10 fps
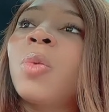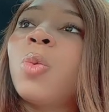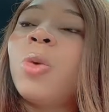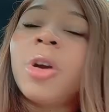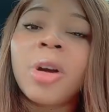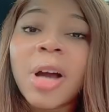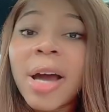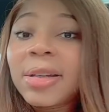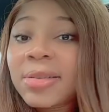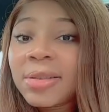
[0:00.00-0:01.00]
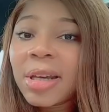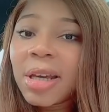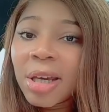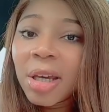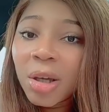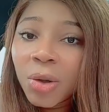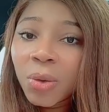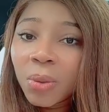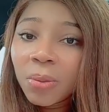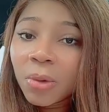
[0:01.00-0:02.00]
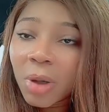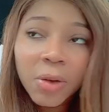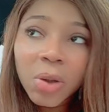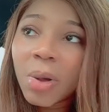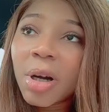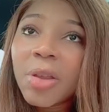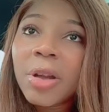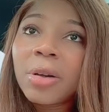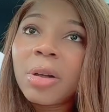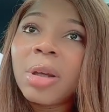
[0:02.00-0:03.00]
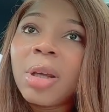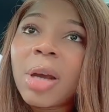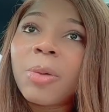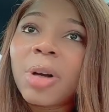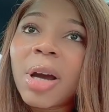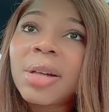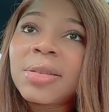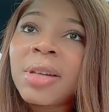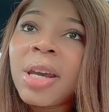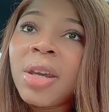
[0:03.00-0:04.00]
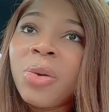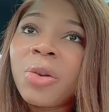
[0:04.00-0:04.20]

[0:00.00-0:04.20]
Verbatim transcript: where God is taking you whoever you are, they're looking at where God is taking you.